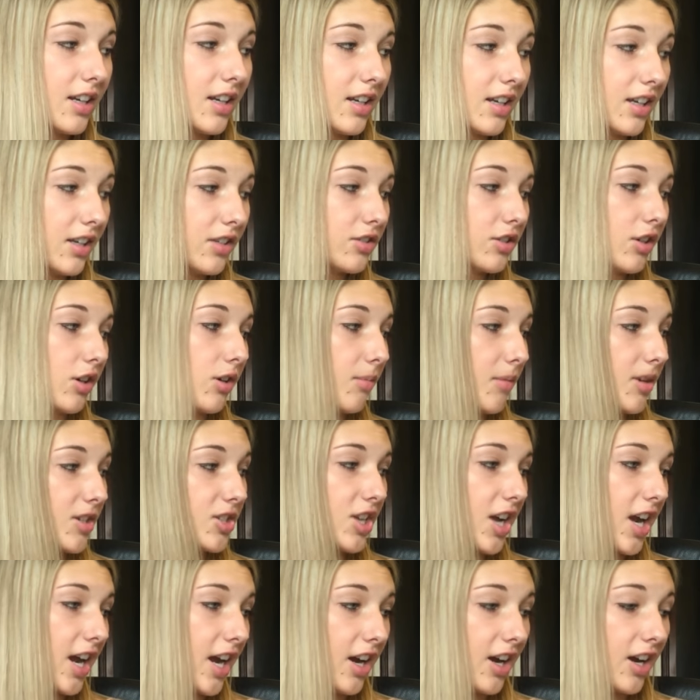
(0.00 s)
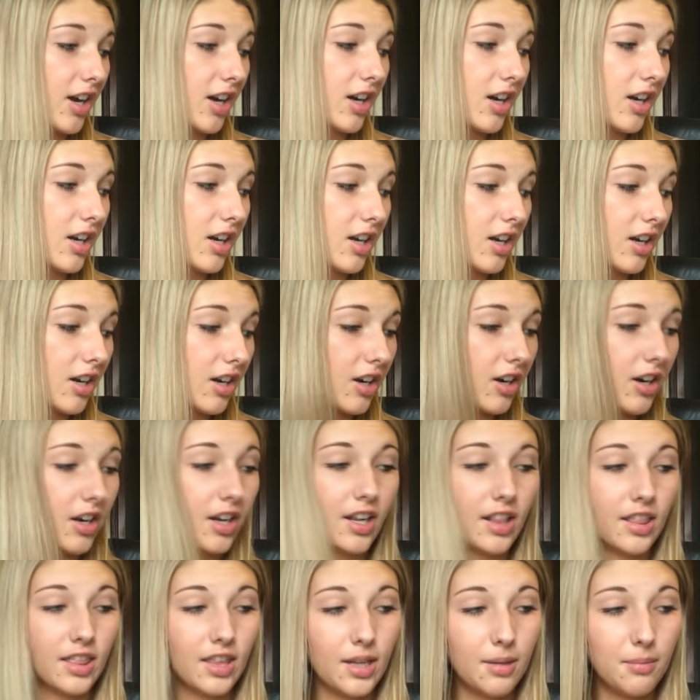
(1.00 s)
I didn't show you my chair or
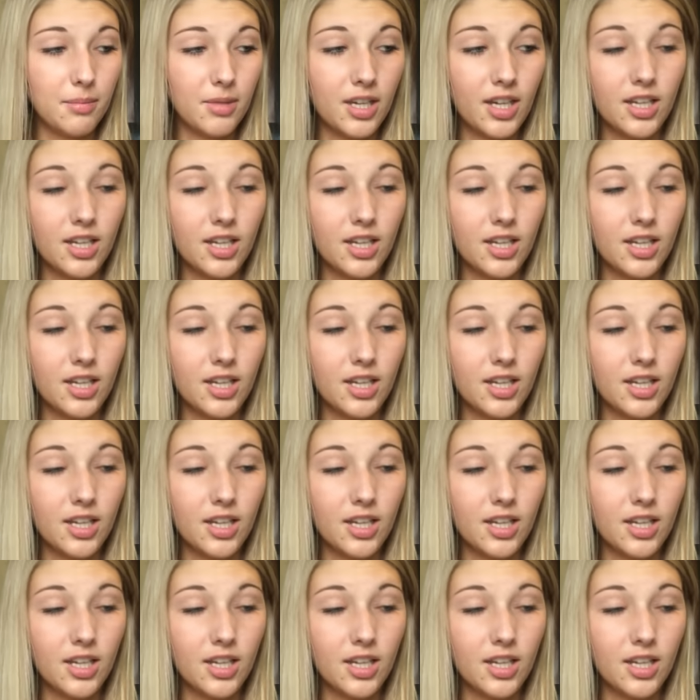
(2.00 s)
anything